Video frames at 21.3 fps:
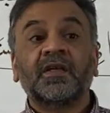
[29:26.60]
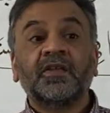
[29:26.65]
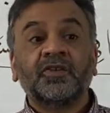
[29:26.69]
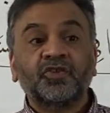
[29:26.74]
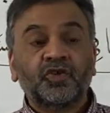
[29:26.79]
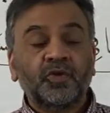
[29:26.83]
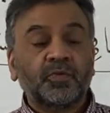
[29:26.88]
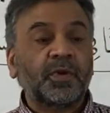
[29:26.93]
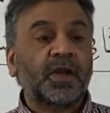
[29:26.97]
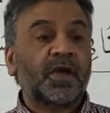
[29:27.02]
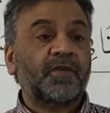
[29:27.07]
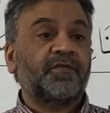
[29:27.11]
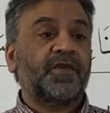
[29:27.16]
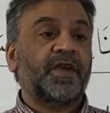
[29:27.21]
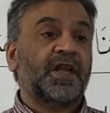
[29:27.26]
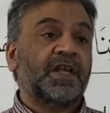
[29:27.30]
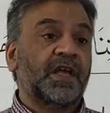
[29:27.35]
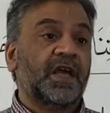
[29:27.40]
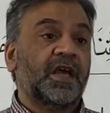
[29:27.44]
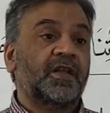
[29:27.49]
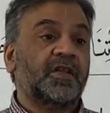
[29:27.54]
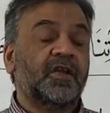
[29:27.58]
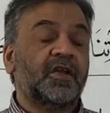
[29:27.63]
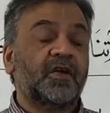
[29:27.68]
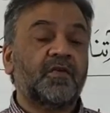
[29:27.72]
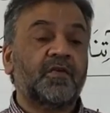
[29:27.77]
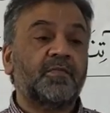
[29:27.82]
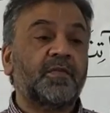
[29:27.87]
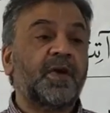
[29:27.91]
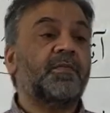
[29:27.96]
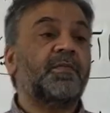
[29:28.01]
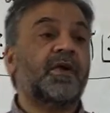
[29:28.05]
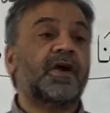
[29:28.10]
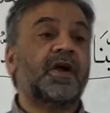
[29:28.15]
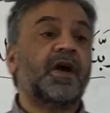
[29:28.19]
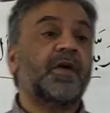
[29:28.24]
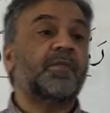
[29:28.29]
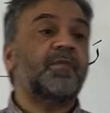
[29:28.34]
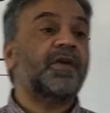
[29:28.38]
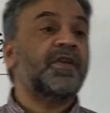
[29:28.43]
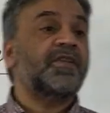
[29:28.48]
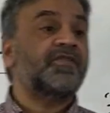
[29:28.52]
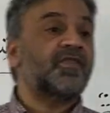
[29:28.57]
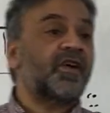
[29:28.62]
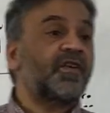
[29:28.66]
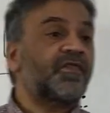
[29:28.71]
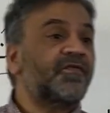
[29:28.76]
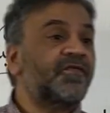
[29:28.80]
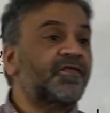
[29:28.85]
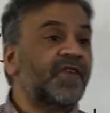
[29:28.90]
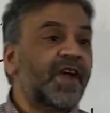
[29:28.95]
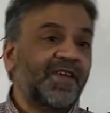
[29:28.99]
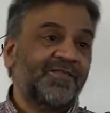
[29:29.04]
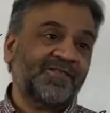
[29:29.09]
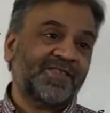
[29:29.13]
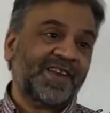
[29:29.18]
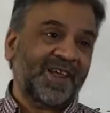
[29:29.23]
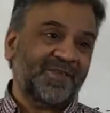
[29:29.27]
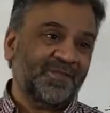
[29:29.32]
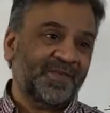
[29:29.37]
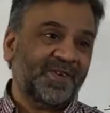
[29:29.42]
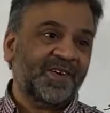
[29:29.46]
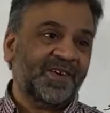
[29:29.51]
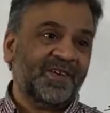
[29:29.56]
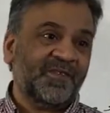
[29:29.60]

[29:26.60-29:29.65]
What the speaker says: Jumla failure. Now, remember, khabar is of 5 type.